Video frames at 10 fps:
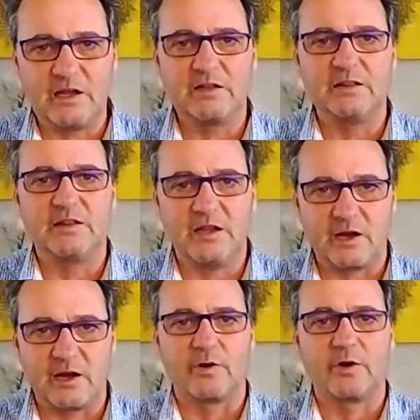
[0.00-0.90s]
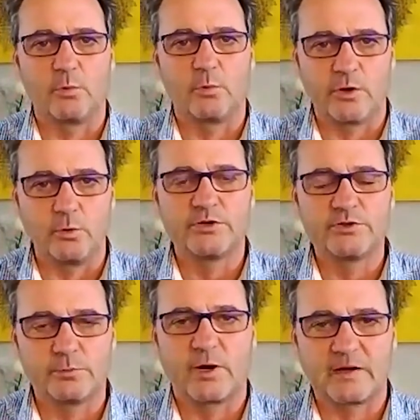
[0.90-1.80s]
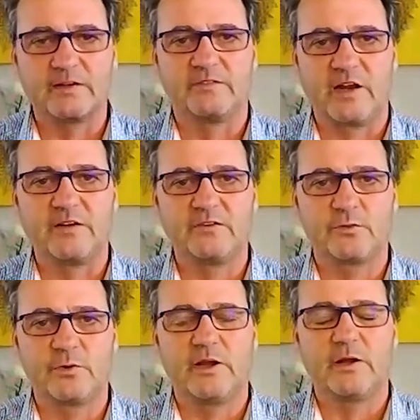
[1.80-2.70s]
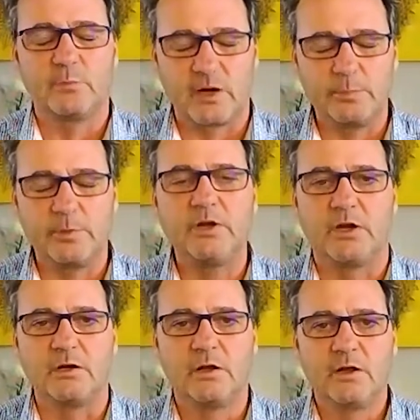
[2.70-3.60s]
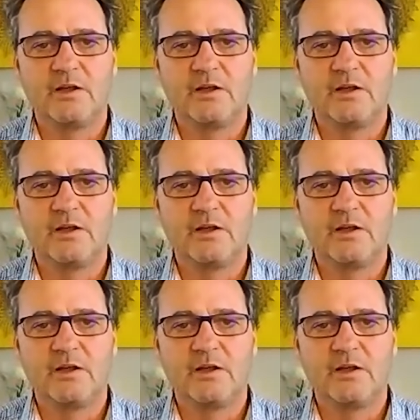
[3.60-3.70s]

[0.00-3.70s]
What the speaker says: in the area where you wish to practice dentistry, in my opinion,